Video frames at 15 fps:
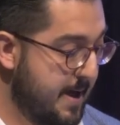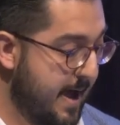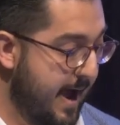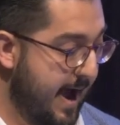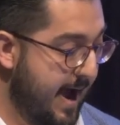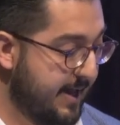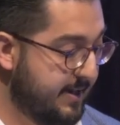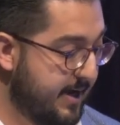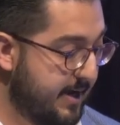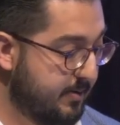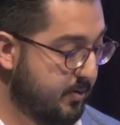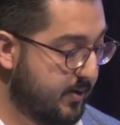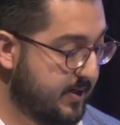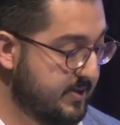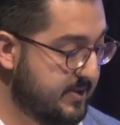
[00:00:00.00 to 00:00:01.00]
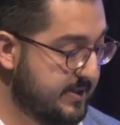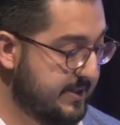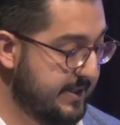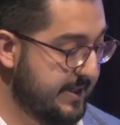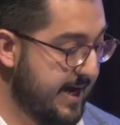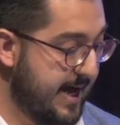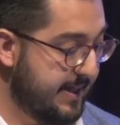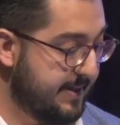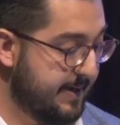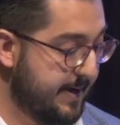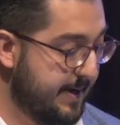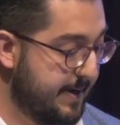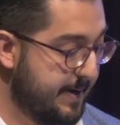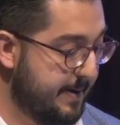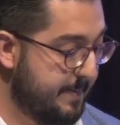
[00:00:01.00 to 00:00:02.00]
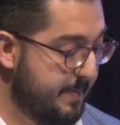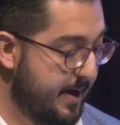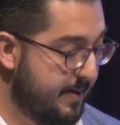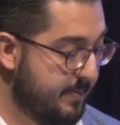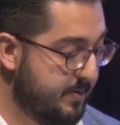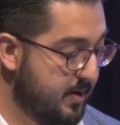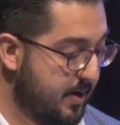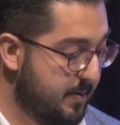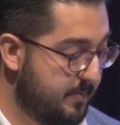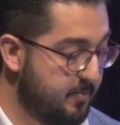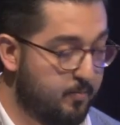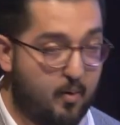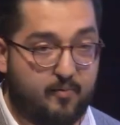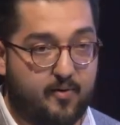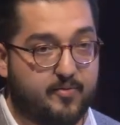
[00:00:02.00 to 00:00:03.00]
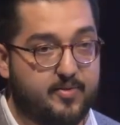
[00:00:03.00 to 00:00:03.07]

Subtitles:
And you can see that both of